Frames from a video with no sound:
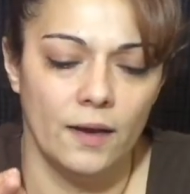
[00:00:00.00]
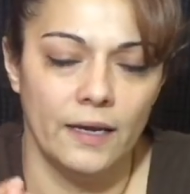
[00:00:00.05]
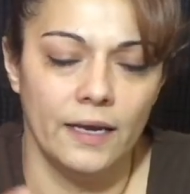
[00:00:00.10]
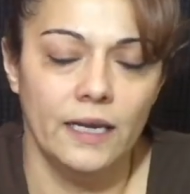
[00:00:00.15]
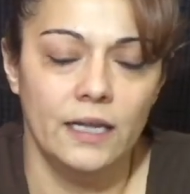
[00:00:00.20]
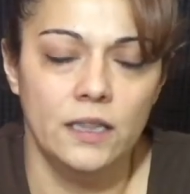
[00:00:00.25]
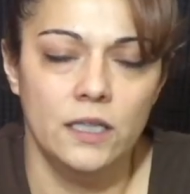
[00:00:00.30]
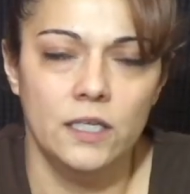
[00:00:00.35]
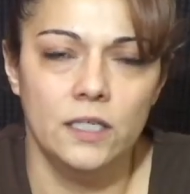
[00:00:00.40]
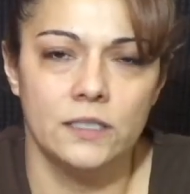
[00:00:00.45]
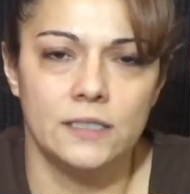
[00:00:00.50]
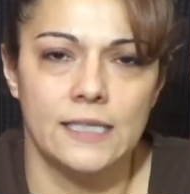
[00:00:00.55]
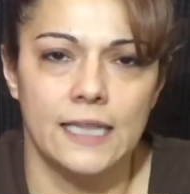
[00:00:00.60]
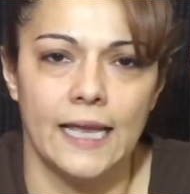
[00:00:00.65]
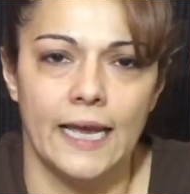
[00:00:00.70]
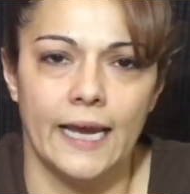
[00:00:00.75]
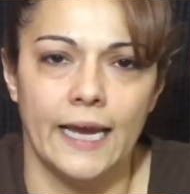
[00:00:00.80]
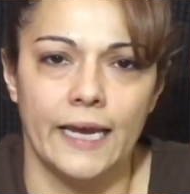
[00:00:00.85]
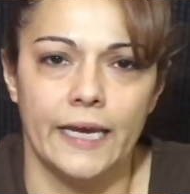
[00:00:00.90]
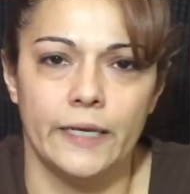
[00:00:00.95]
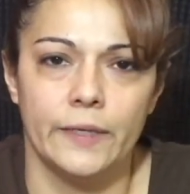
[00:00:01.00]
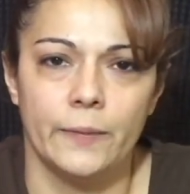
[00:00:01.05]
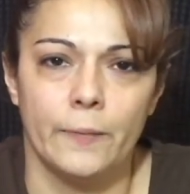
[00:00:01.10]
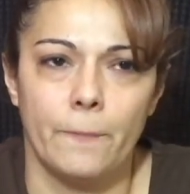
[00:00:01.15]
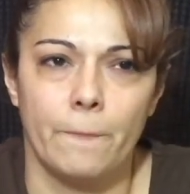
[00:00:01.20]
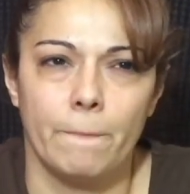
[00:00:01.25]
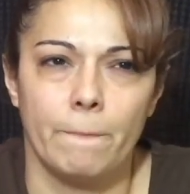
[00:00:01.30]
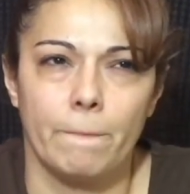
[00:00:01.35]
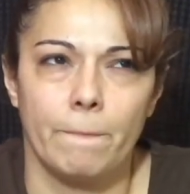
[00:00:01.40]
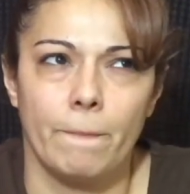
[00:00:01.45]
He looks like
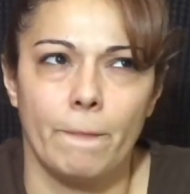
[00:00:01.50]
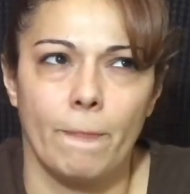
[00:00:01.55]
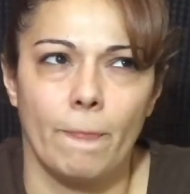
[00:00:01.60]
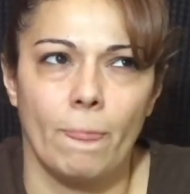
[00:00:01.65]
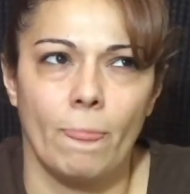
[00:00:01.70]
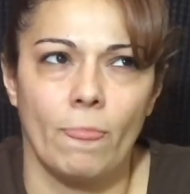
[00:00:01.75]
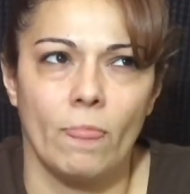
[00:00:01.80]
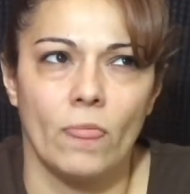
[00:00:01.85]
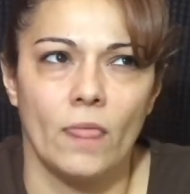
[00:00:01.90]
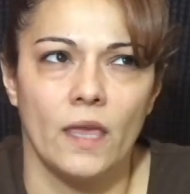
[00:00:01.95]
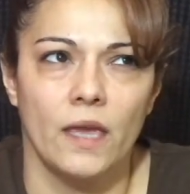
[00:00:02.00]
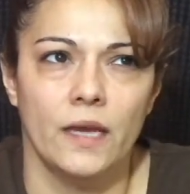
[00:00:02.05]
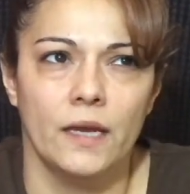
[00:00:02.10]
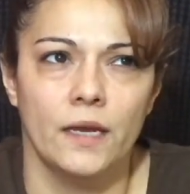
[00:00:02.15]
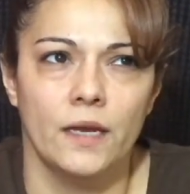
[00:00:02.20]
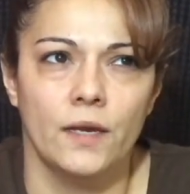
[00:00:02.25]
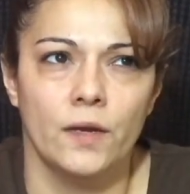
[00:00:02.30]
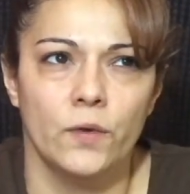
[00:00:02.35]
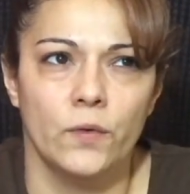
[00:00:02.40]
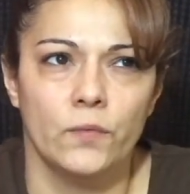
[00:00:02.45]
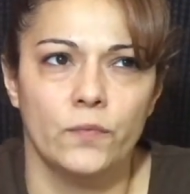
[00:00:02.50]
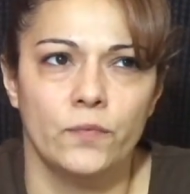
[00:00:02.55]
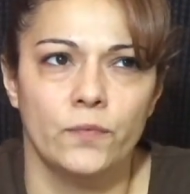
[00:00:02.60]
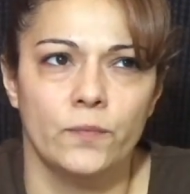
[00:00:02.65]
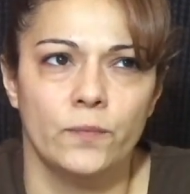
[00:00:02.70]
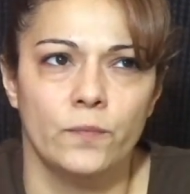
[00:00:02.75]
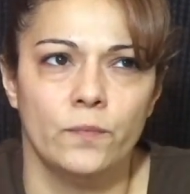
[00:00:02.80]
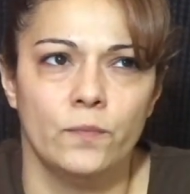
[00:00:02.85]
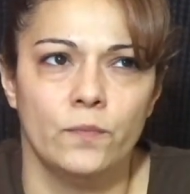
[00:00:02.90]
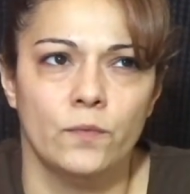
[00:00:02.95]
if
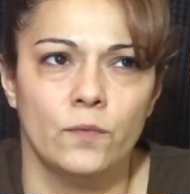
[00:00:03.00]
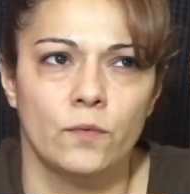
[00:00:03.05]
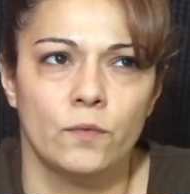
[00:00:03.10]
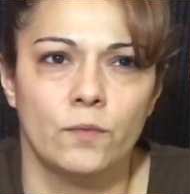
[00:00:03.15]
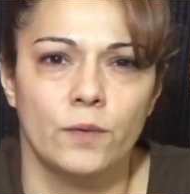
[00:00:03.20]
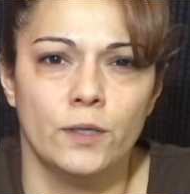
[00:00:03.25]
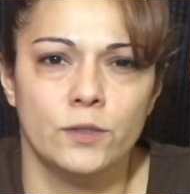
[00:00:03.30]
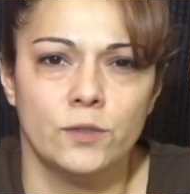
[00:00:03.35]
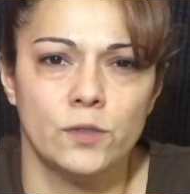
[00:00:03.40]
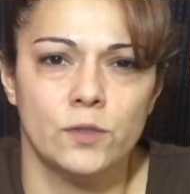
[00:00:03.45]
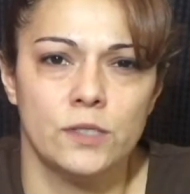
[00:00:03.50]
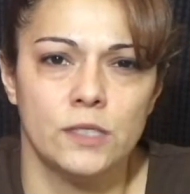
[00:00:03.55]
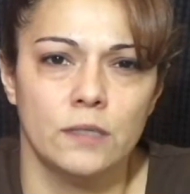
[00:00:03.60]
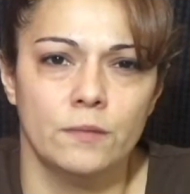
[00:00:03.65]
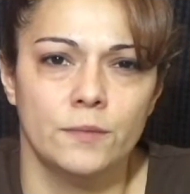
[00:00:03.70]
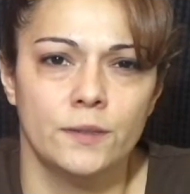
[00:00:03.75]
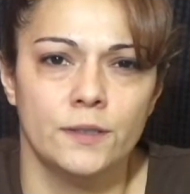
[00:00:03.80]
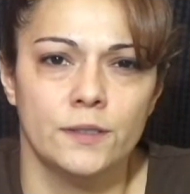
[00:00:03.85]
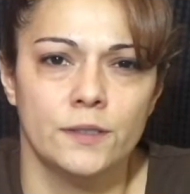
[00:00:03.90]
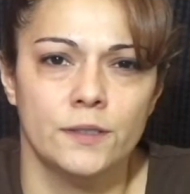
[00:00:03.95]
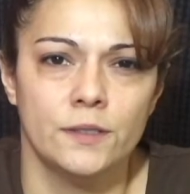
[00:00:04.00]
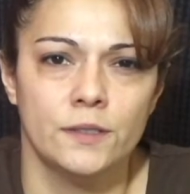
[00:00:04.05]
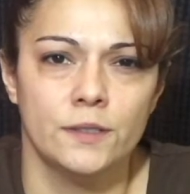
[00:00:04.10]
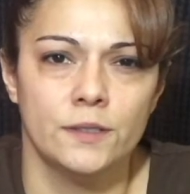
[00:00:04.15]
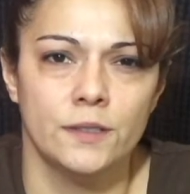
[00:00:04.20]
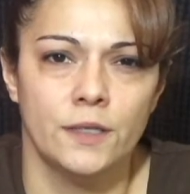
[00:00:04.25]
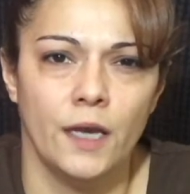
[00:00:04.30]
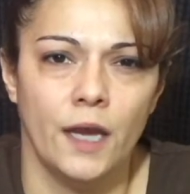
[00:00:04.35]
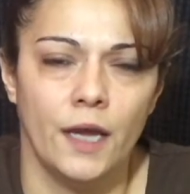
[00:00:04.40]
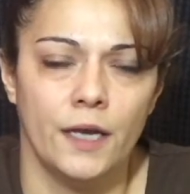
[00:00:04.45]
Russell Simmons
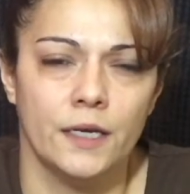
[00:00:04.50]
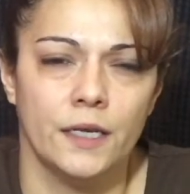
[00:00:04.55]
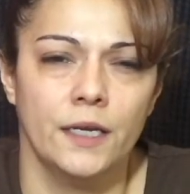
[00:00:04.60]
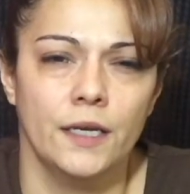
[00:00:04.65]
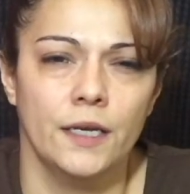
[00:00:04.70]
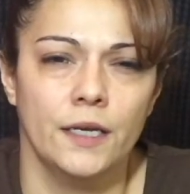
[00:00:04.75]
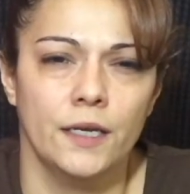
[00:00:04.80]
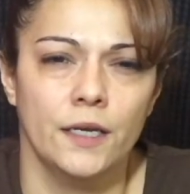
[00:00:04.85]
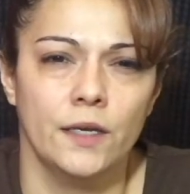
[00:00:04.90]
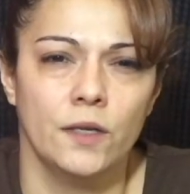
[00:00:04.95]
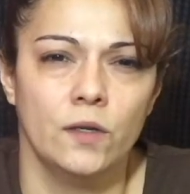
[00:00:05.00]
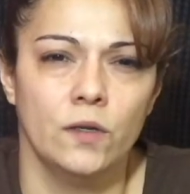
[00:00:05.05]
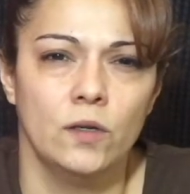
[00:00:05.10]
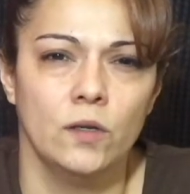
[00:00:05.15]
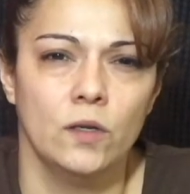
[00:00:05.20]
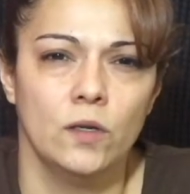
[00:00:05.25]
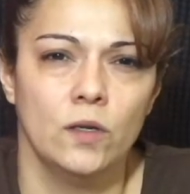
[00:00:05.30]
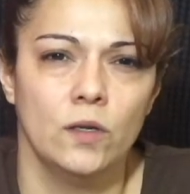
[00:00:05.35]
had a kid,